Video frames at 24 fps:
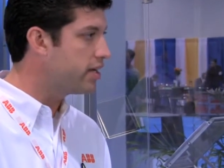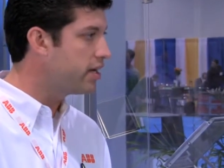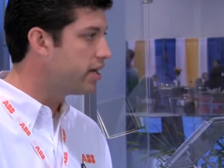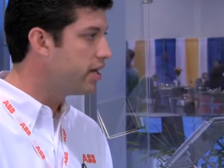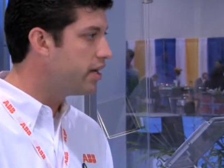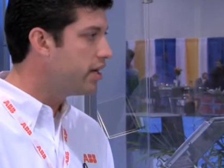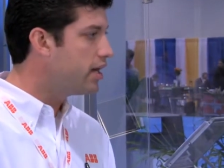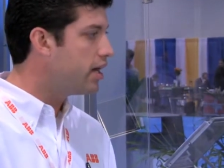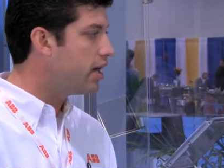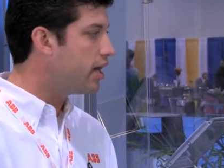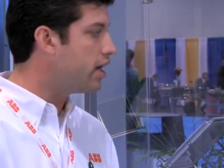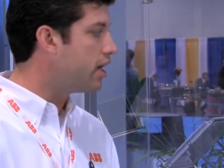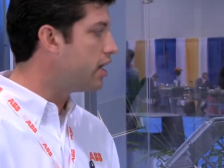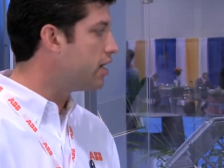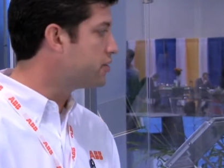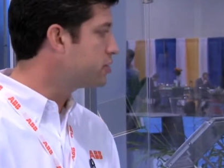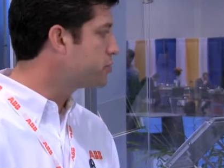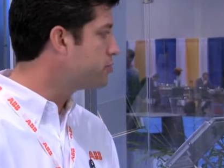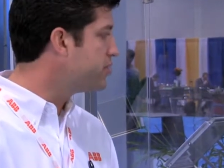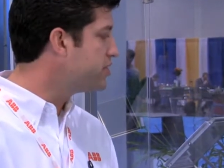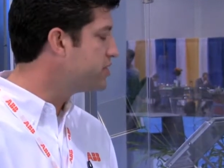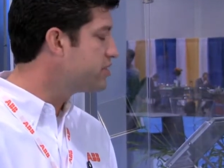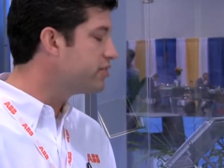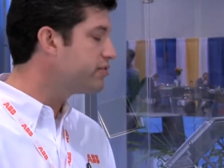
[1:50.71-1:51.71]
Uh,
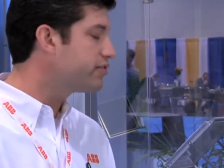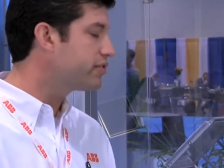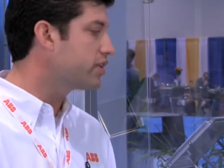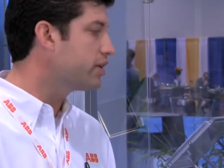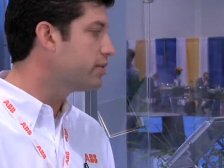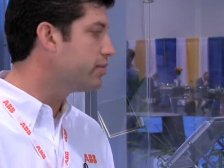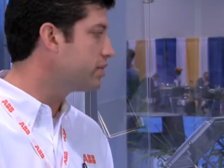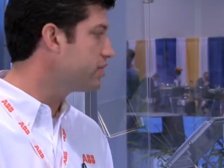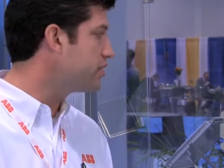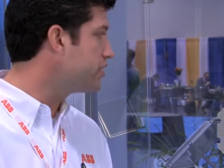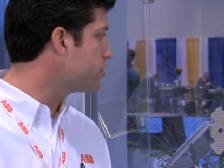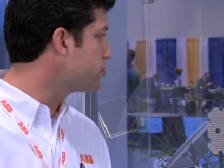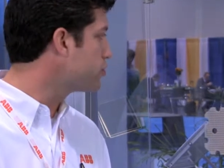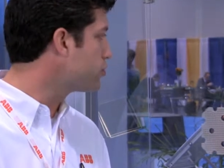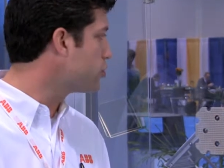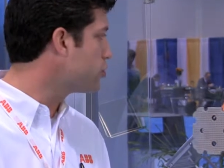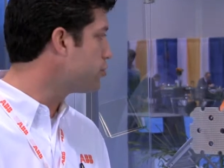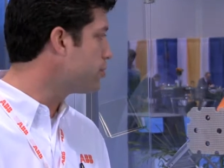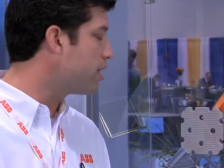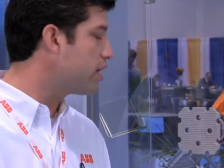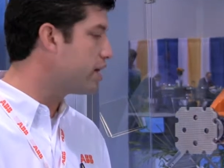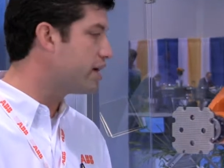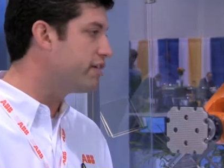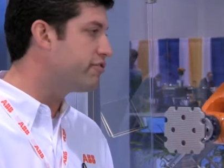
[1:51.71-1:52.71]
specifically with this
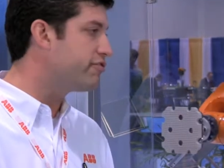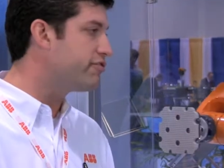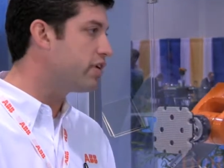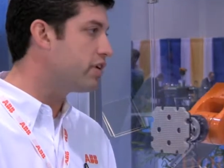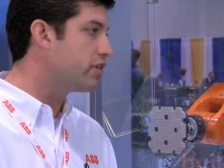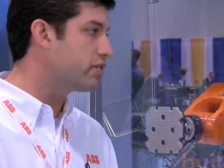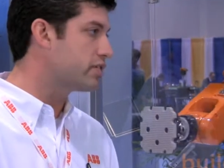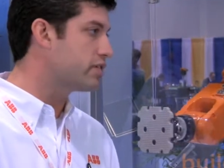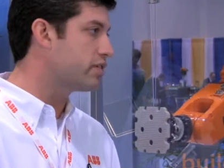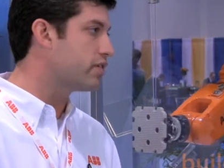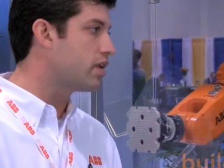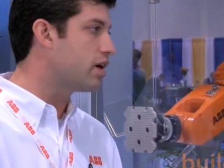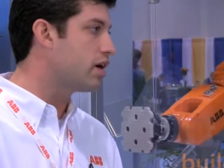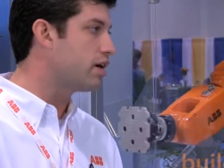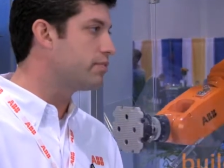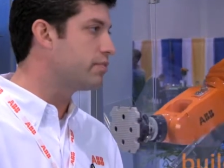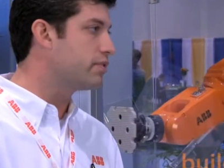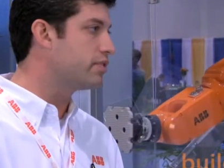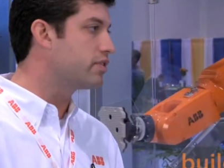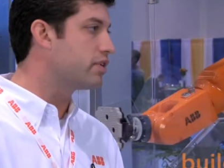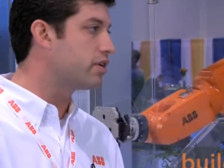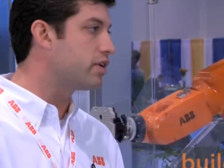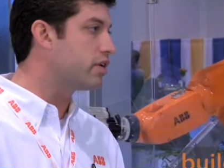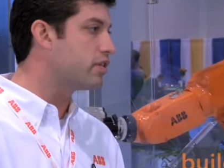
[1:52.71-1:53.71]
robot, it falls in line
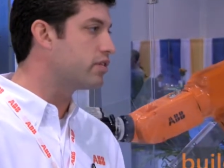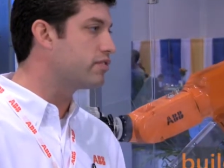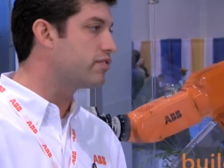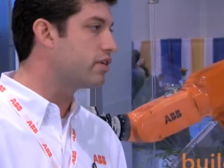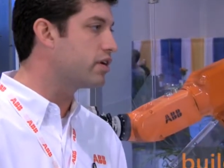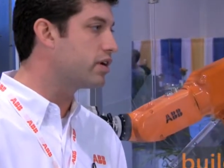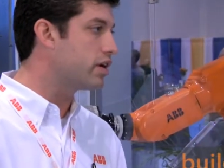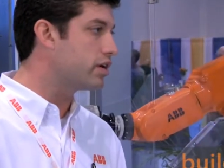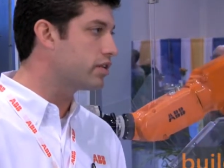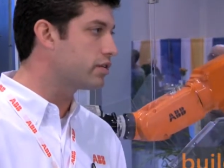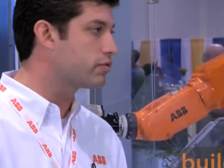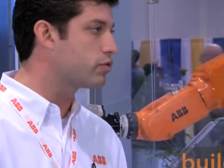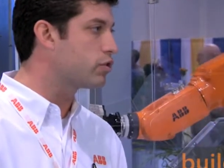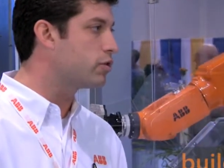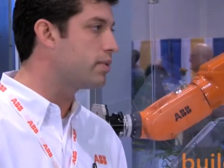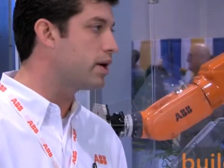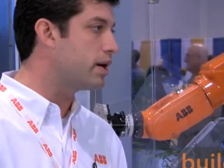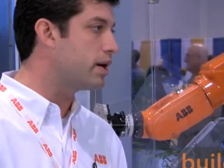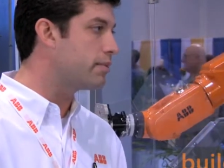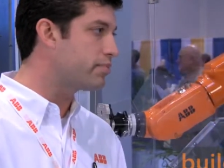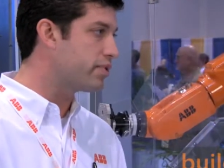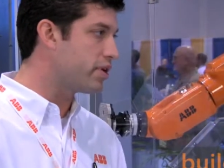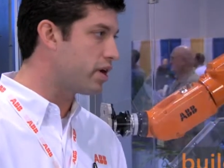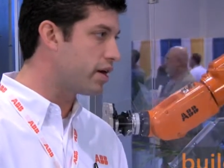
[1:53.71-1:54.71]
with all of our other
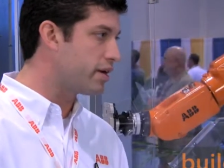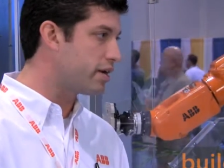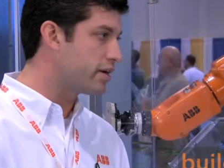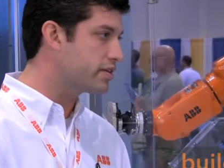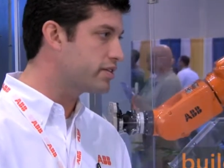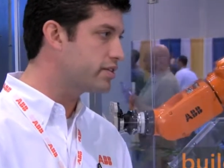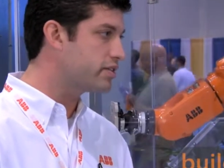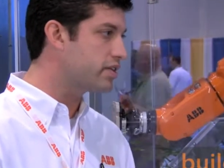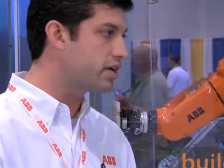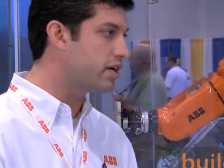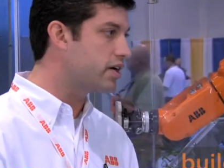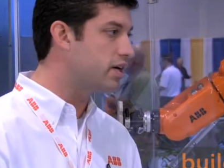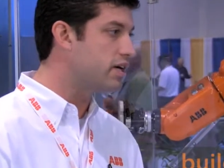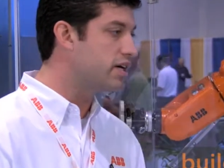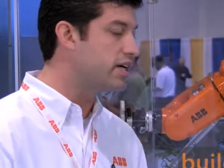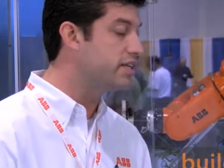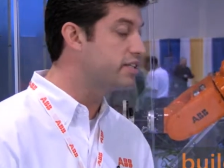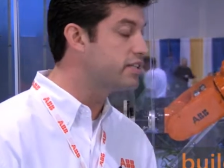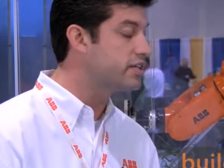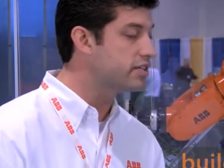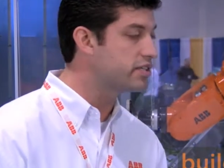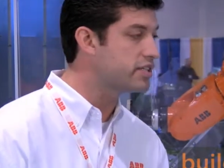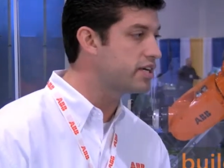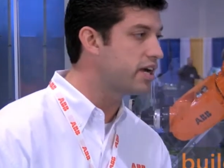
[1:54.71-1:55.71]
robot products. Uh,
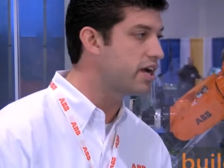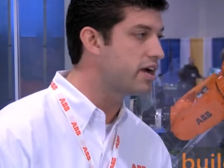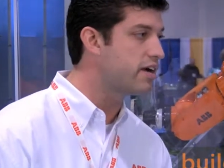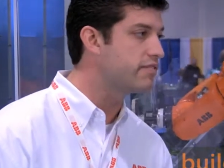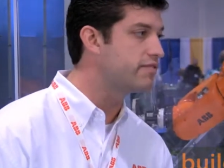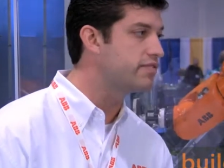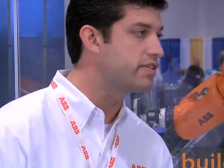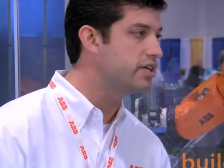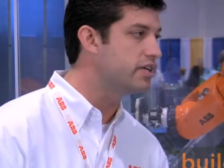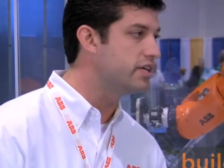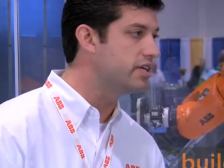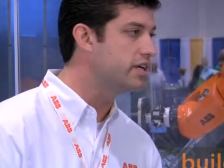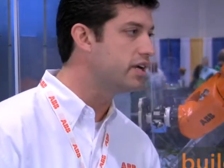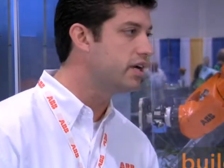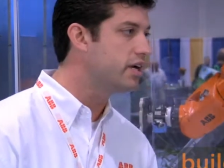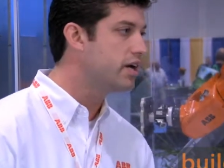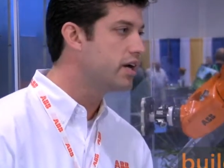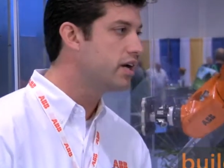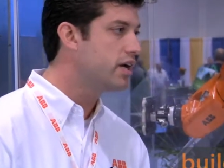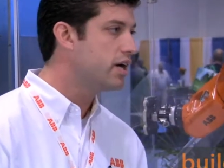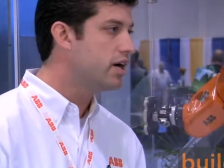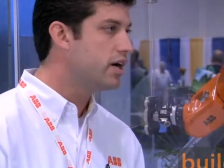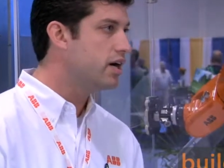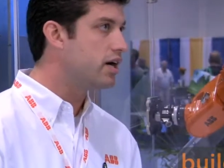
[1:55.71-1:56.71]
it does have the
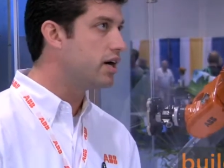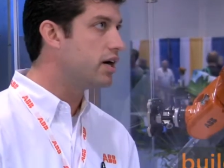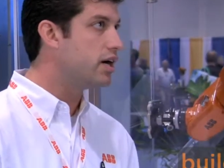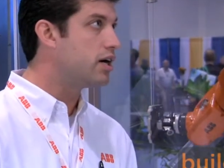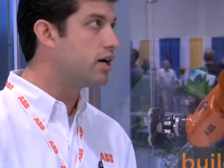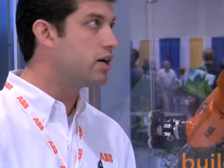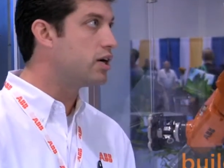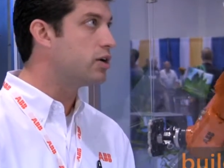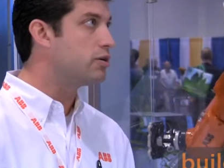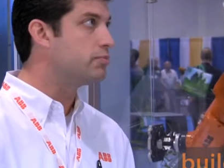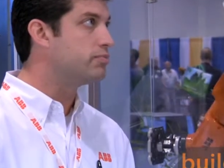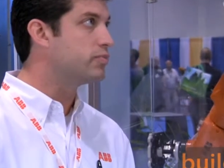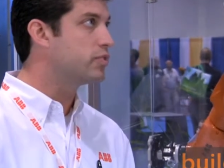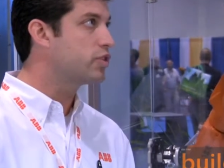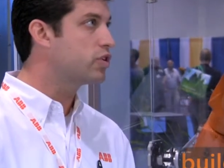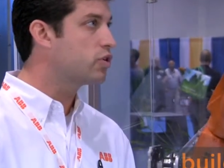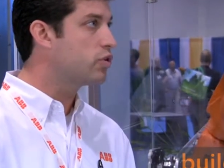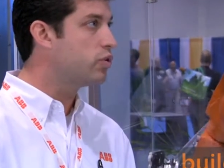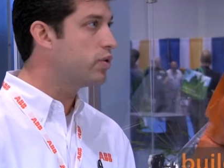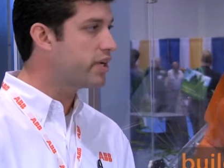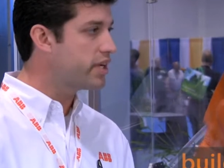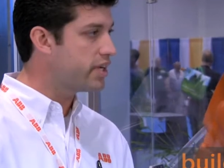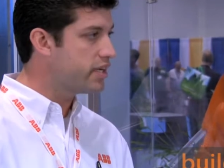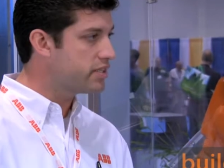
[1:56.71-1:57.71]

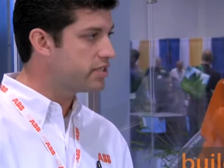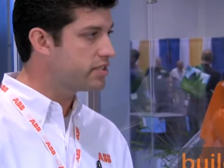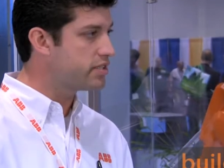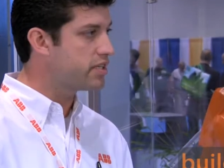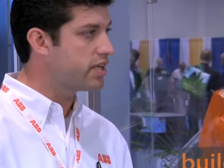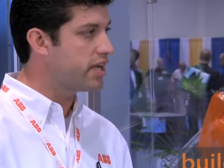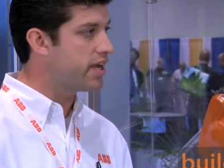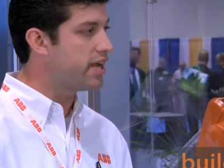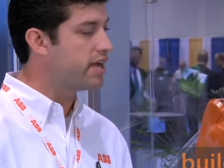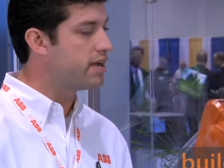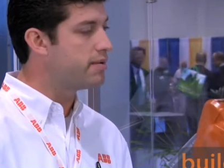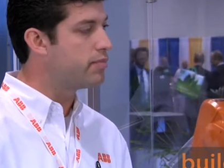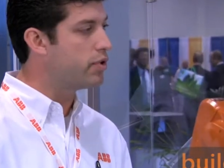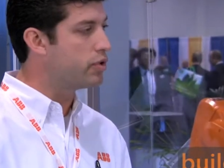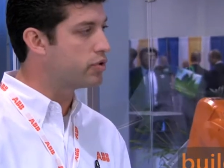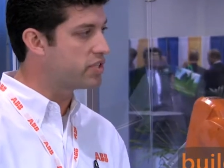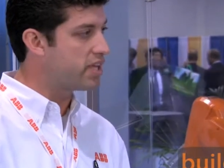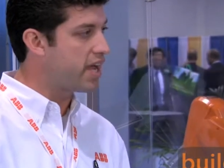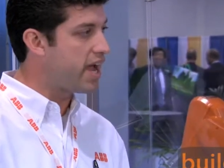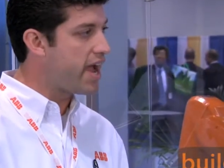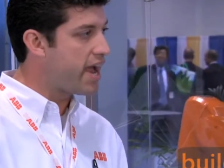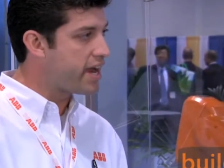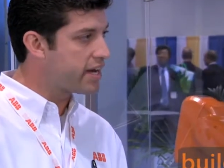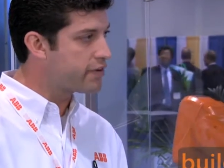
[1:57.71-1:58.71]
um, quickest and
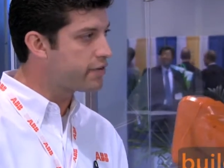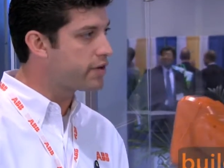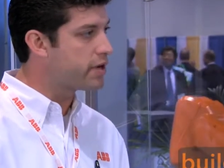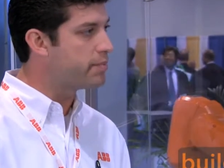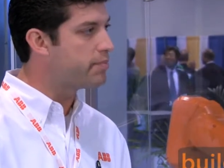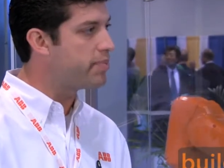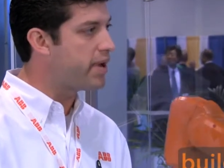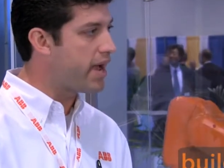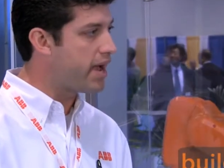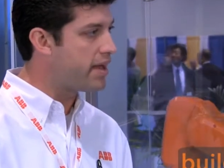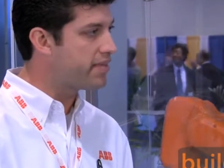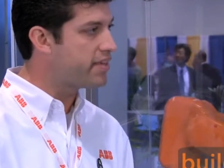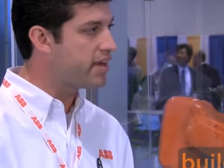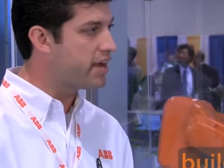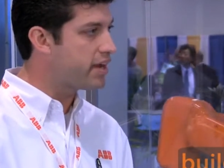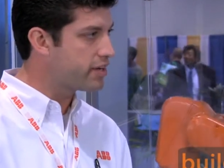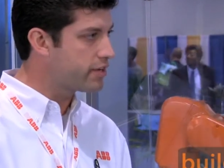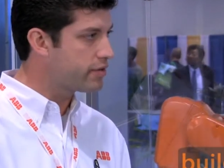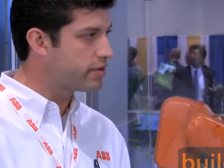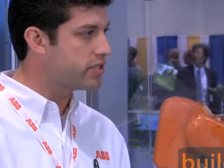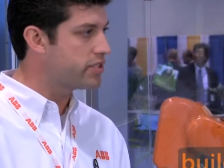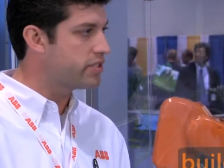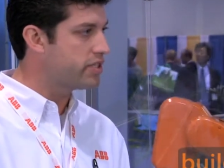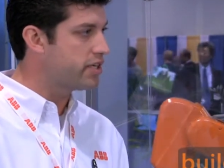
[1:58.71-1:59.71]
most accurate path
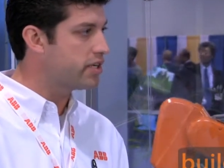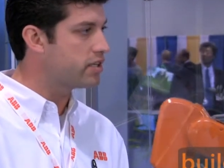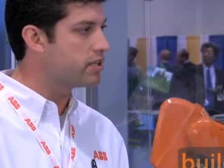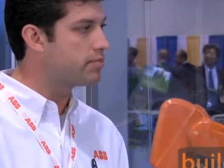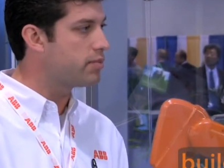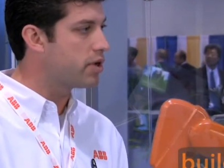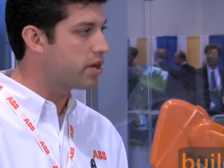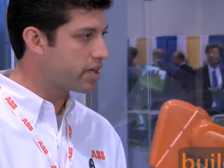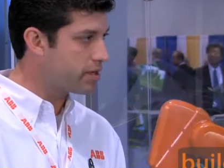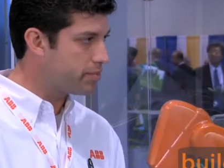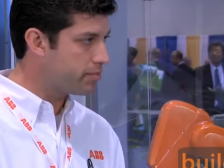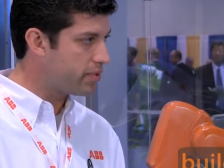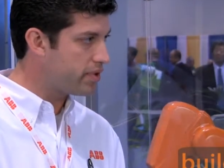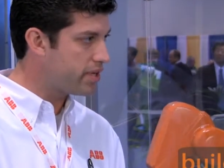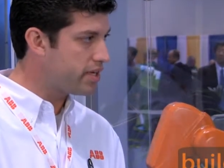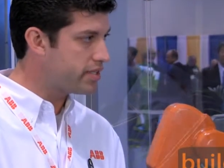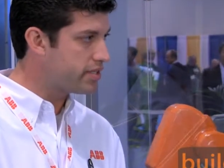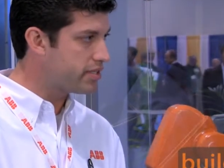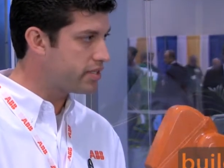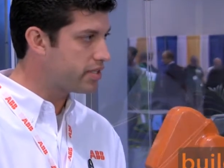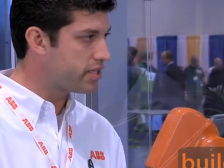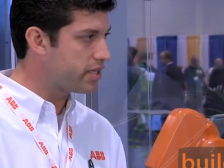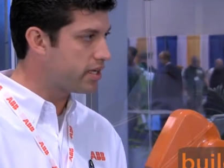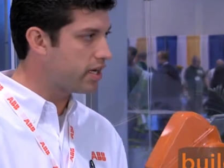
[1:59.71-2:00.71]
accuracy on the
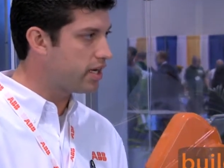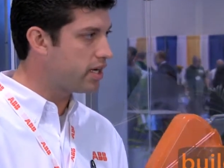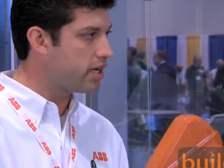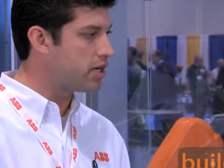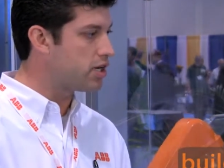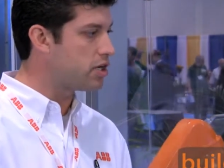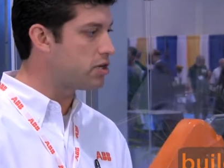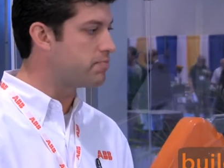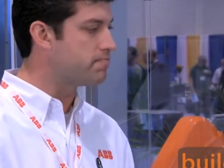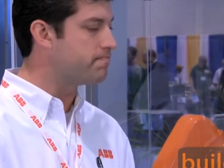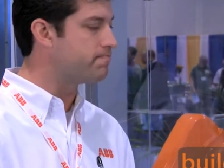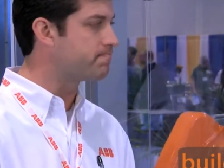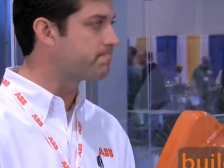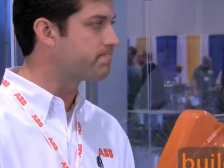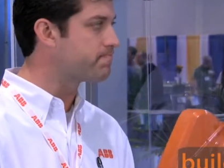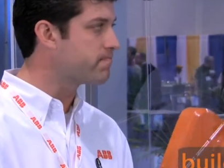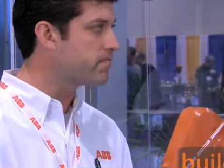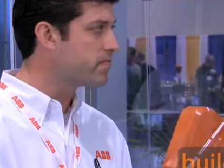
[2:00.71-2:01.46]
marketplace, um,